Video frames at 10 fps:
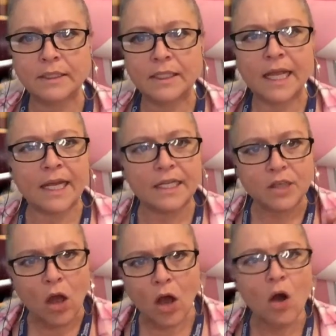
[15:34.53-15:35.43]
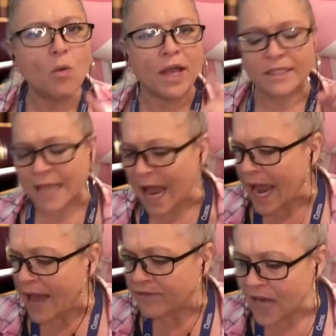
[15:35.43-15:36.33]
It is always, I
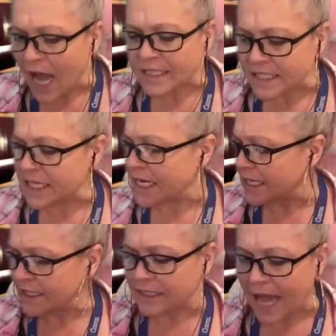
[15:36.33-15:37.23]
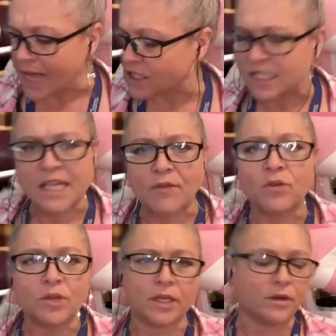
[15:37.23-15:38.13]
have not seen in the last several
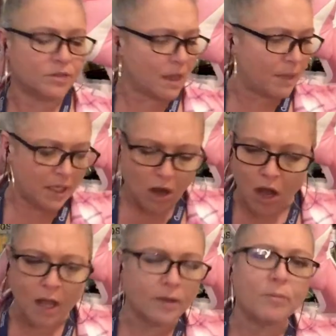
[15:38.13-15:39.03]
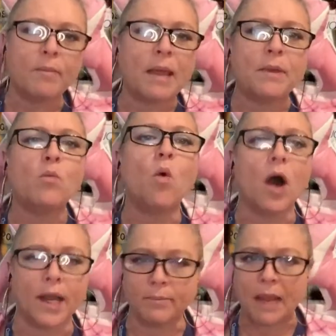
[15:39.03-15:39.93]
years, I mean, maybe
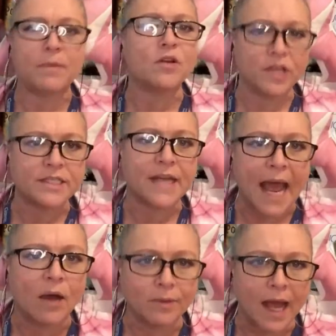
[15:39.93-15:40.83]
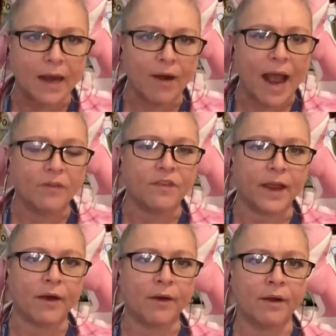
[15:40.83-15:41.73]
one, maybe there is an outlier out
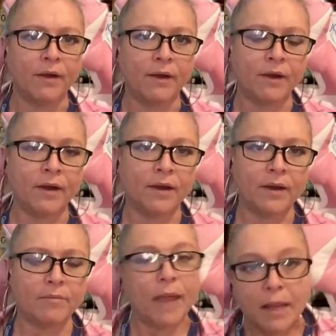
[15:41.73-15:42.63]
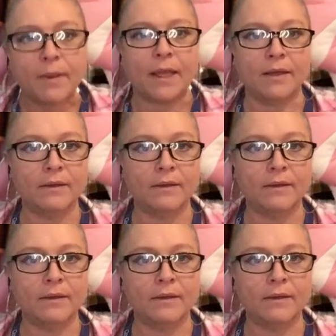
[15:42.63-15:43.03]
there, maybe.